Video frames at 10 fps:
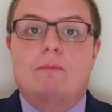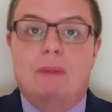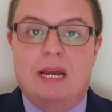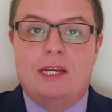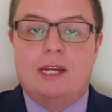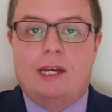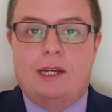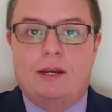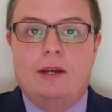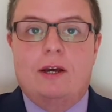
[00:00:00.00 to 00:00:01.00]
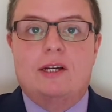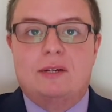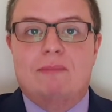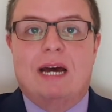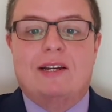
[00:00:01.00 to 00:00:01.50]
making a
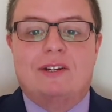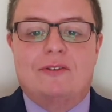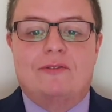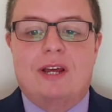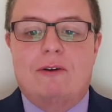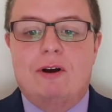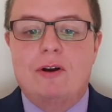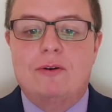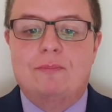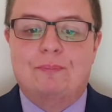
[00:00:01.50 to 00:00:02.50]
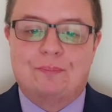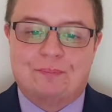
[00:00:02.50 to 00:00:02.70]
demand of their own.